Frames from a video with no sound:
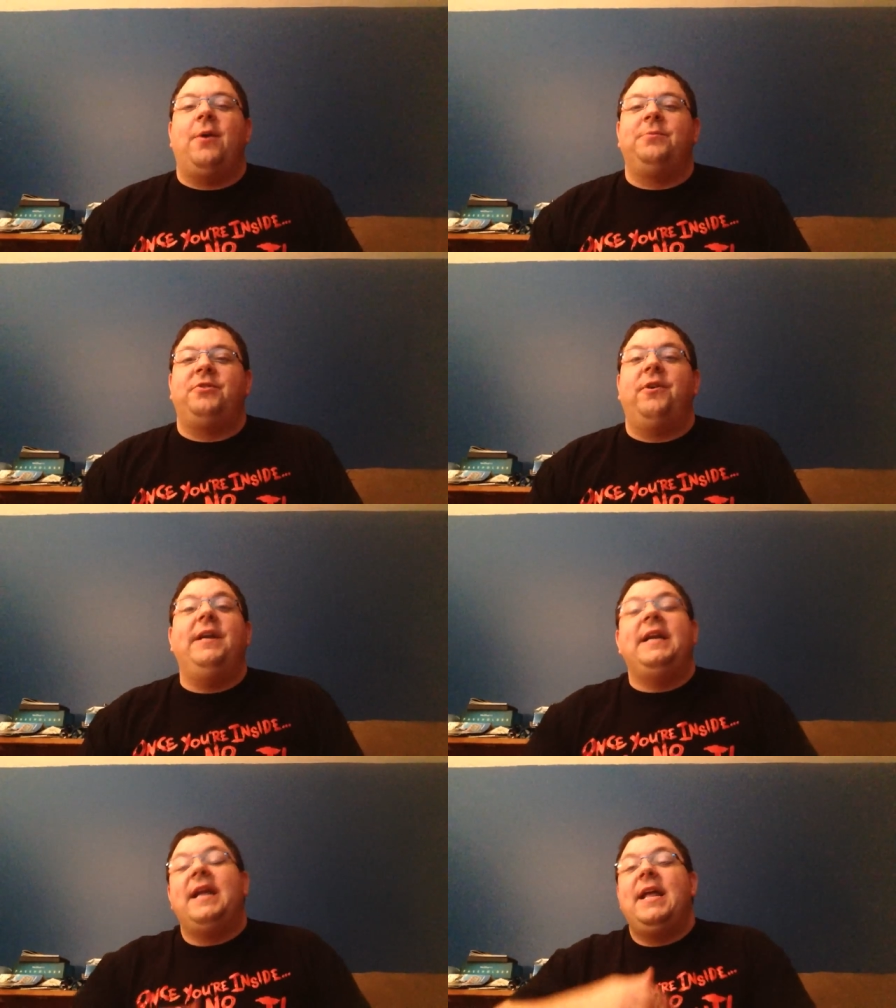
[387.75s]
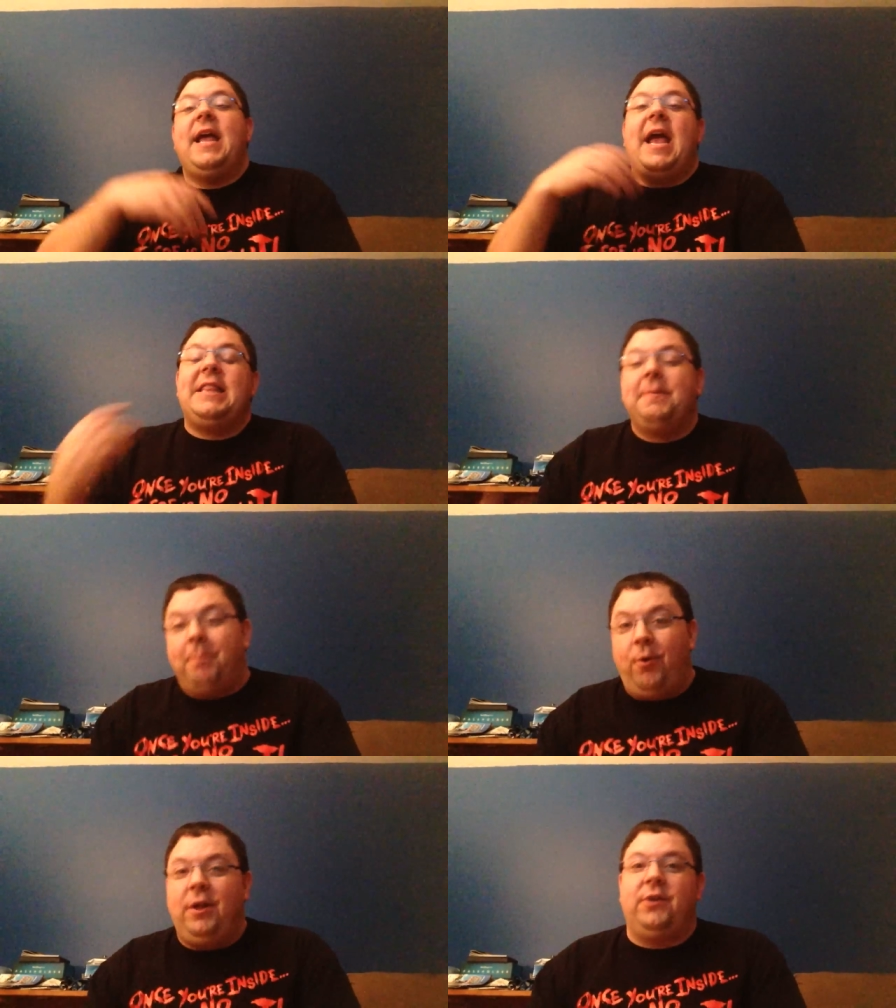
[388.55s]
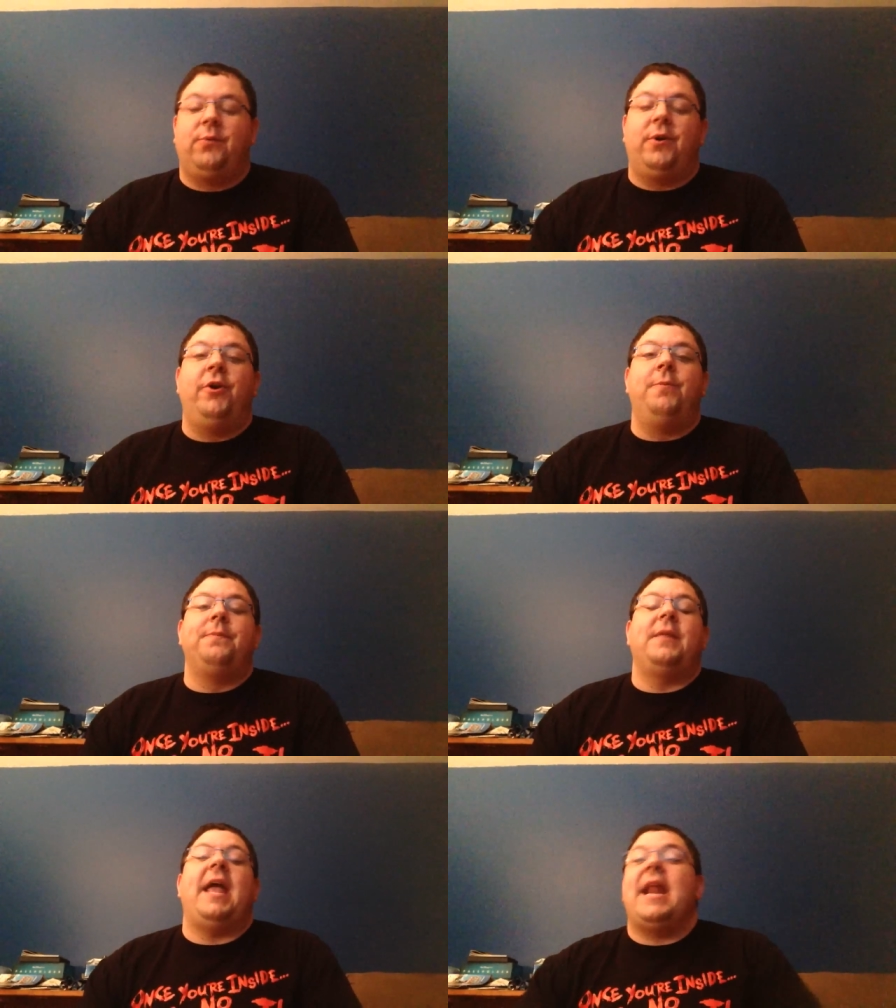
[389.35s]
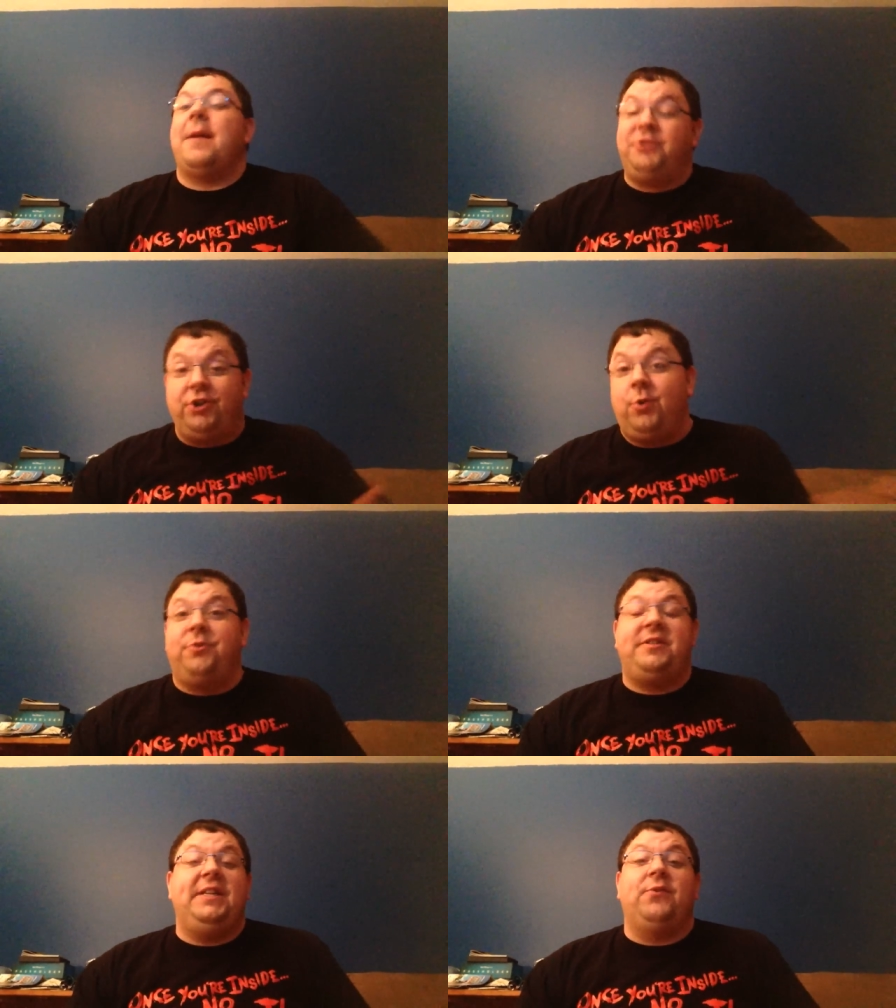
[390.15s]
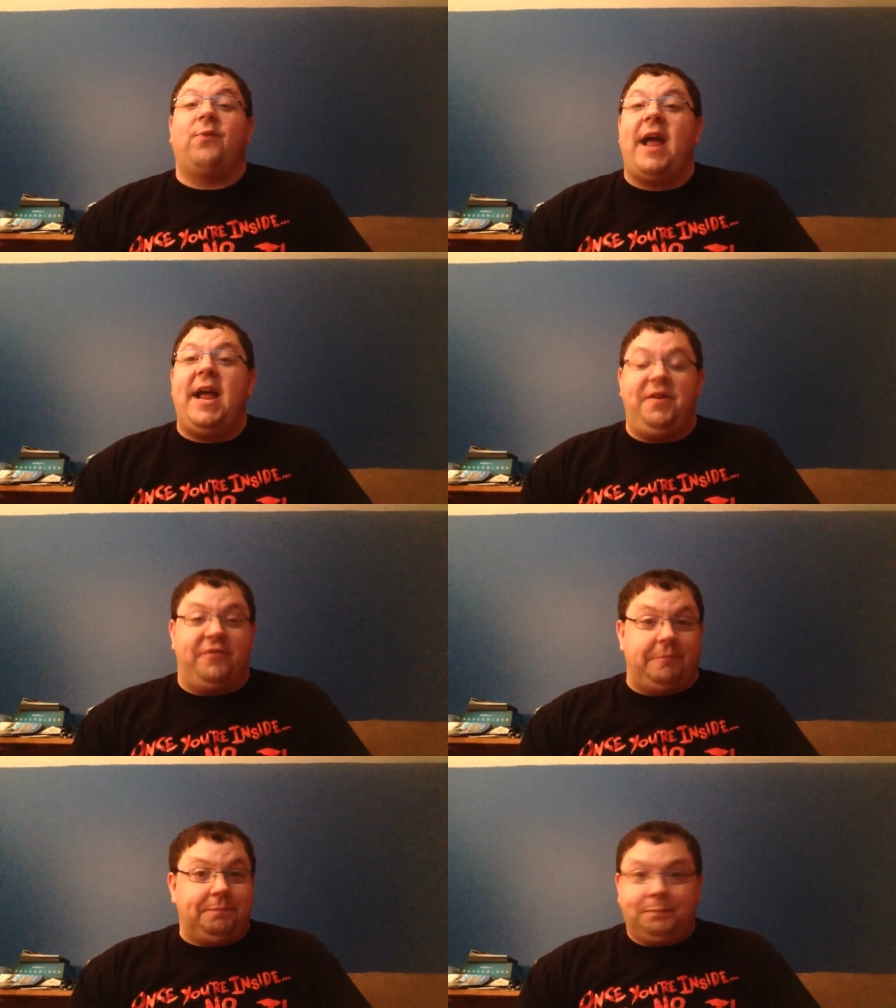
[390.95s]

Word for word: Elm Street and the boiler room, and I'm sure we'll see the rave.